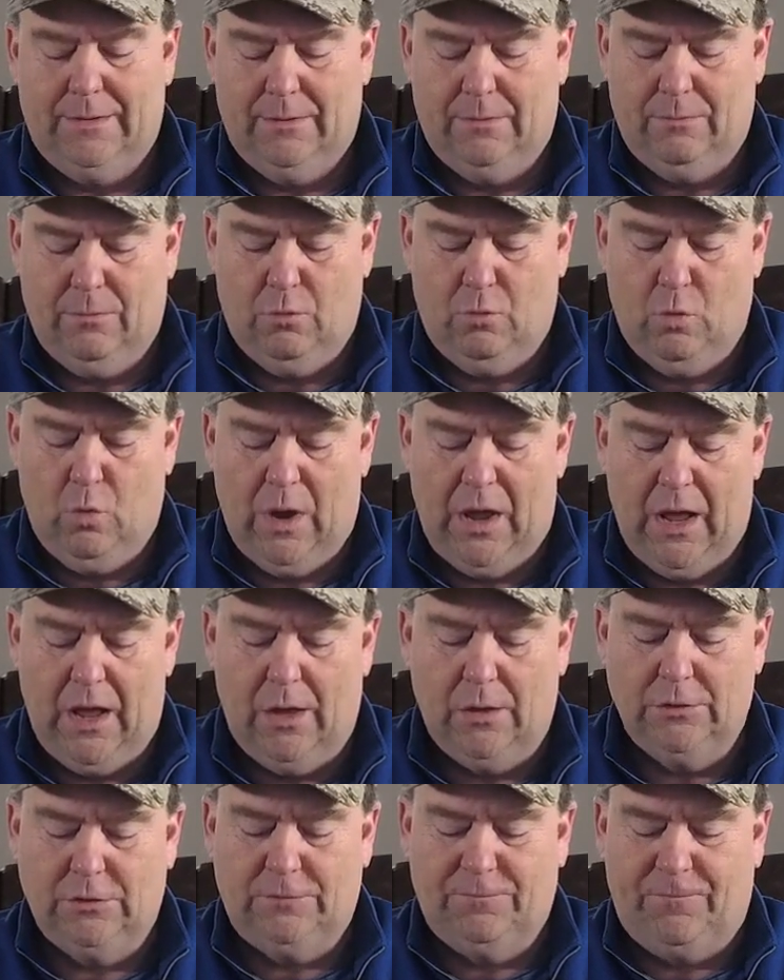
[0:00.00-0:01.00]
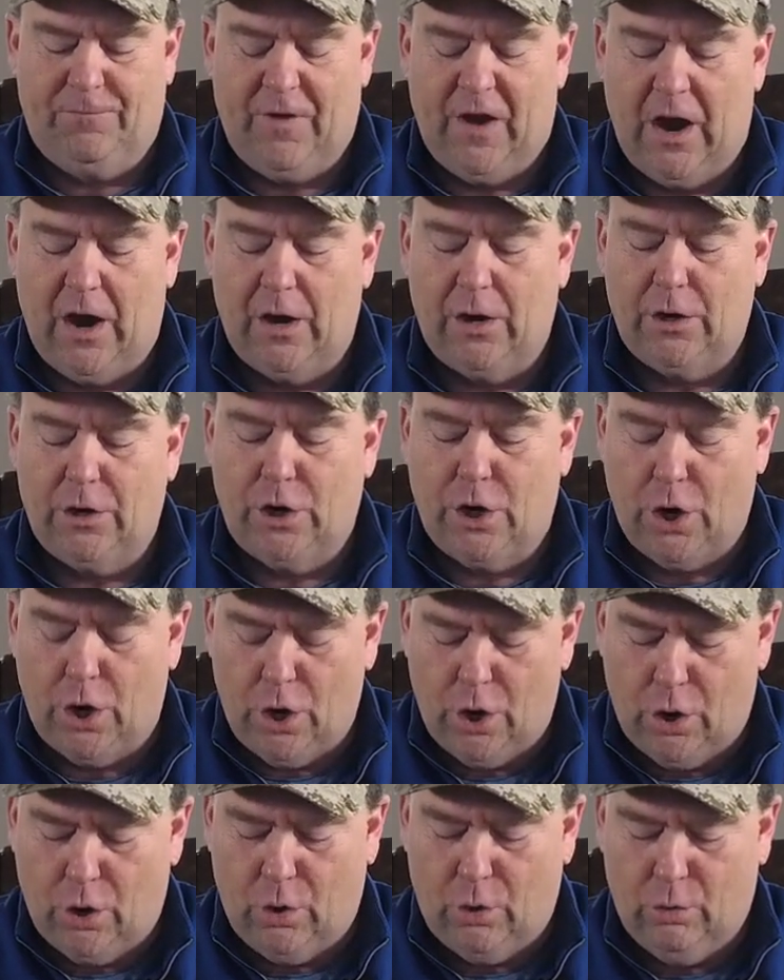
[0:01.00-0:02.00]
Wells
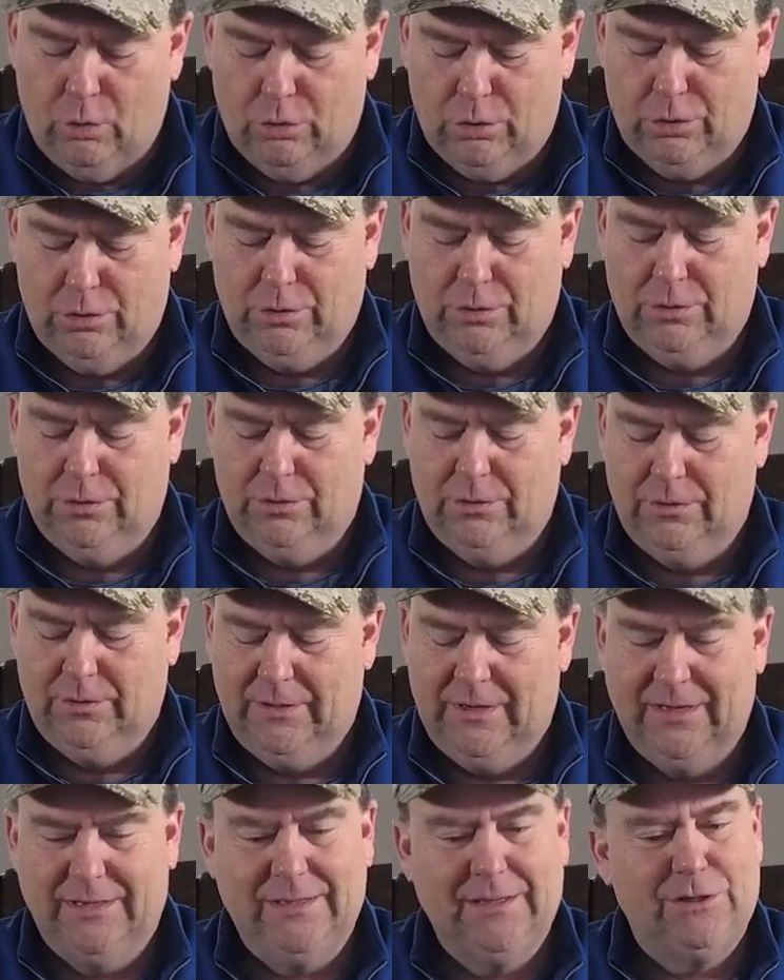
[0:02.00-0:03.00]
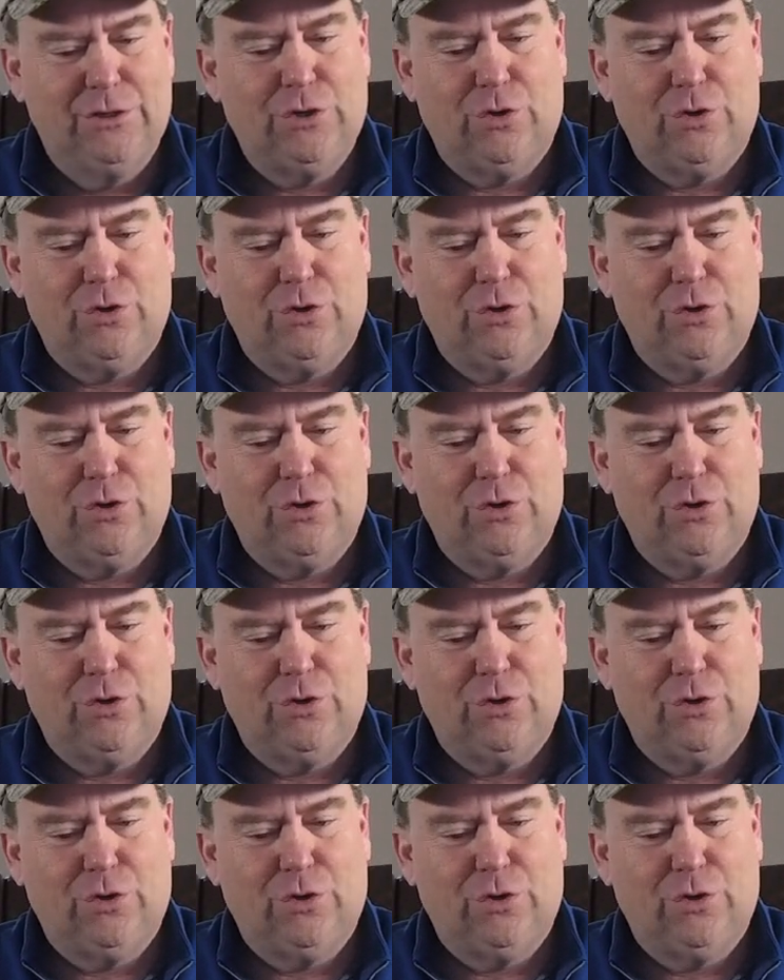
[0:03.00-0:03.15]
Fargo is in